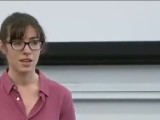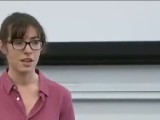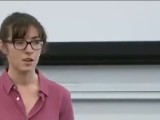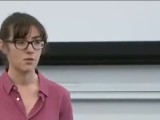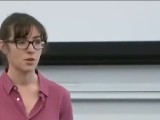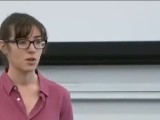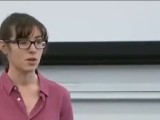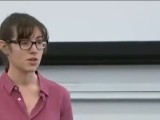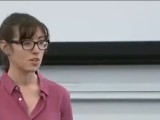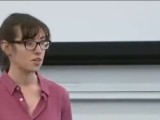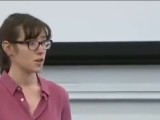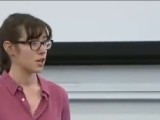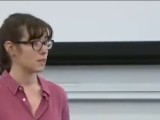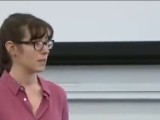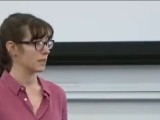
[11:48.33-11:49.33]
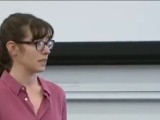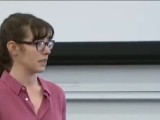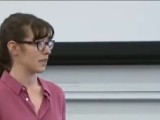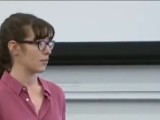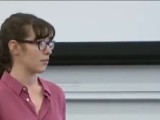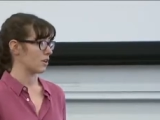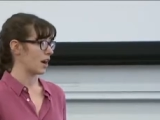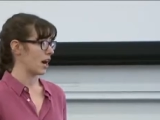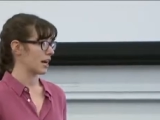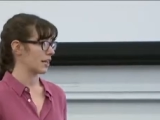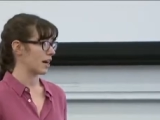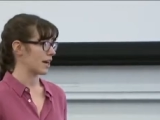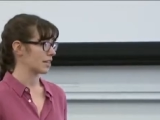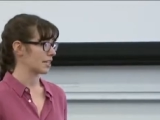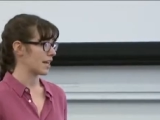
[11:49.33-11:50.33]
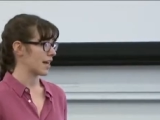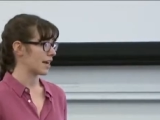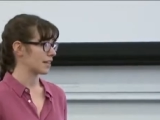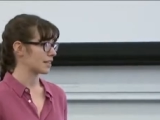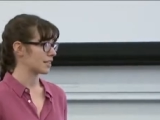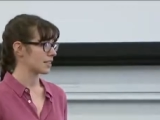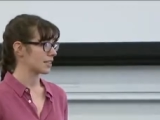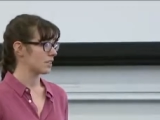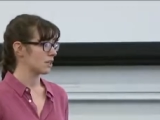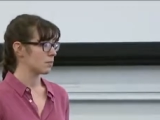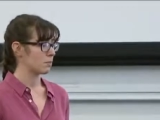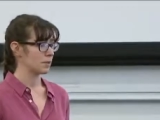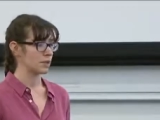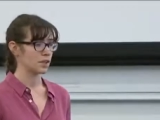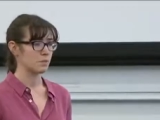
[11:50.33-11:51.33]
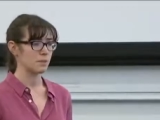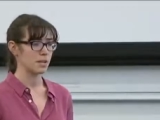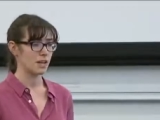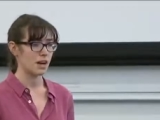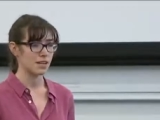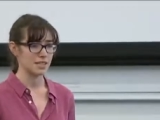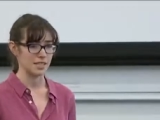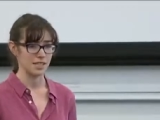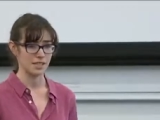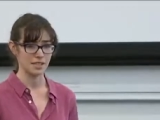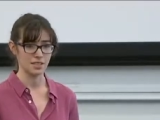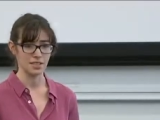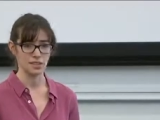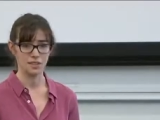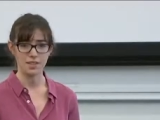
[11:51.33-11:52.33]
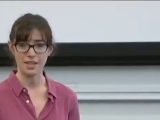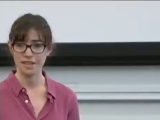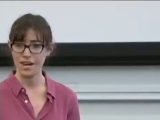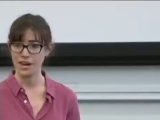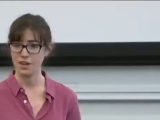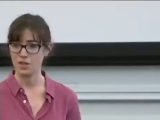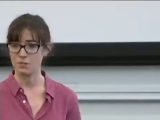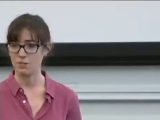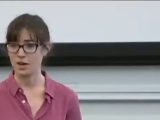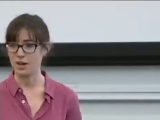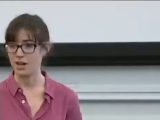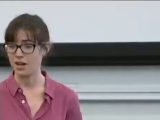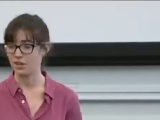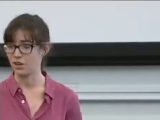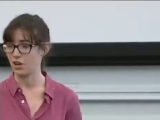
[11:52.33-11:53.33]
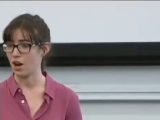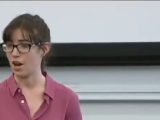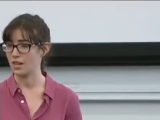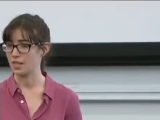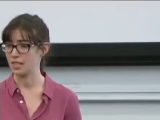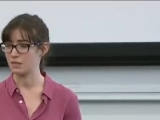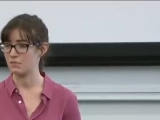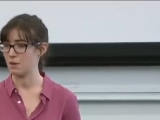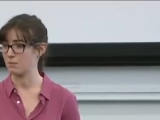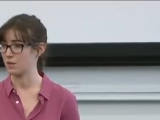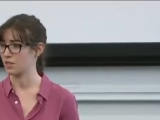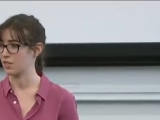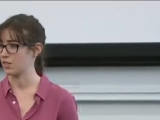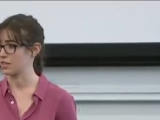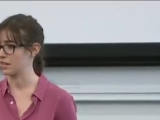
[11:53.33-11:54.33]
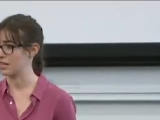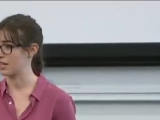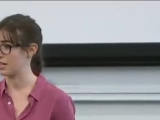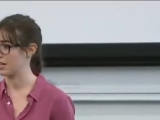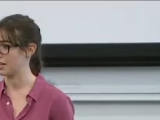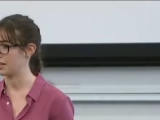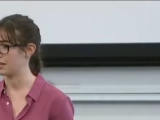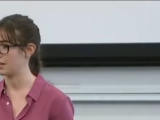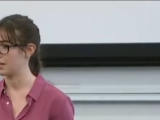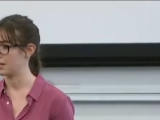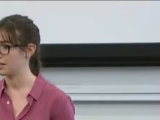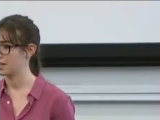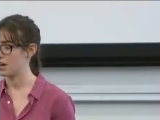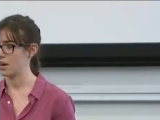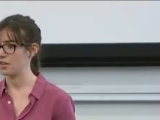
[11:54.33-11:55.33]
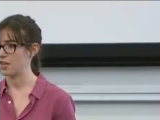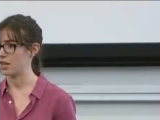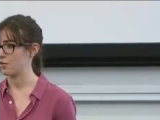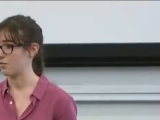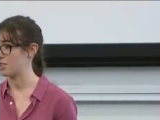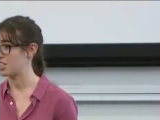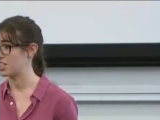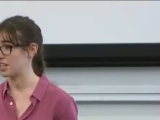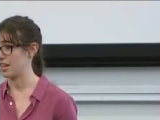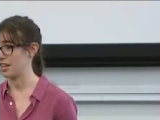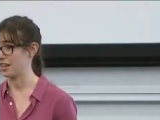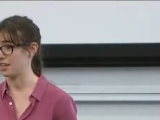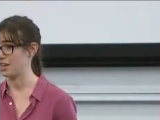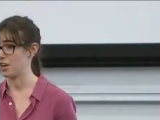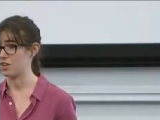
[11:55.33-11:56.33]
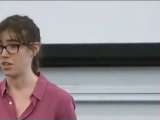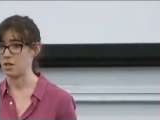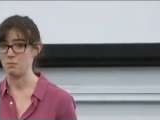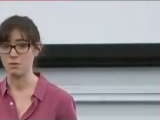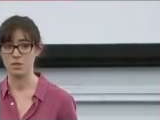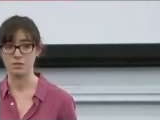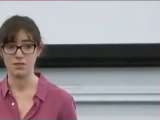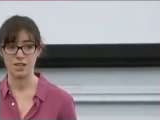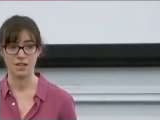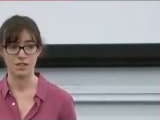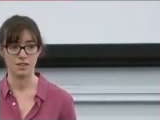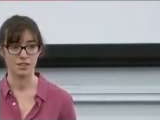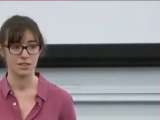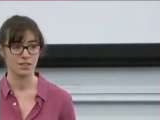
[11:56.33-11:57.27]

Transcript: Of course, you're going to be looking for eye contact, but look beyond it. Look at how your audience members are sitting. Are they fidgeting? Are they moving?